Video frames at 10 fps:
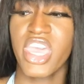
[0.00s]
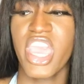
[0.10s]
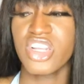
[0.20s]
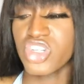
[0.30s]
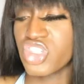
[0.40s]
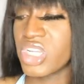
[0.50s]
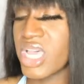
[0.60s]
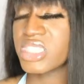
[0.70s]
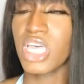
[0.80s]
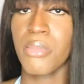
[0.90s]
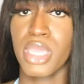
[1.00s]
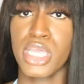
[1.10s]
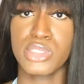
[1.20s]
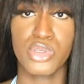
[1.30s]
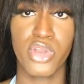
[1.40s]
the estrogen that's coming
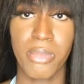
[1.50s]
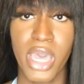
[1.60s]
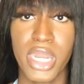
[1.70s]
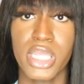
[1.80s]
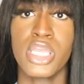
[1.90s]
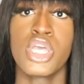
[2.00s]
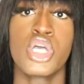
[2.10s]
into your body.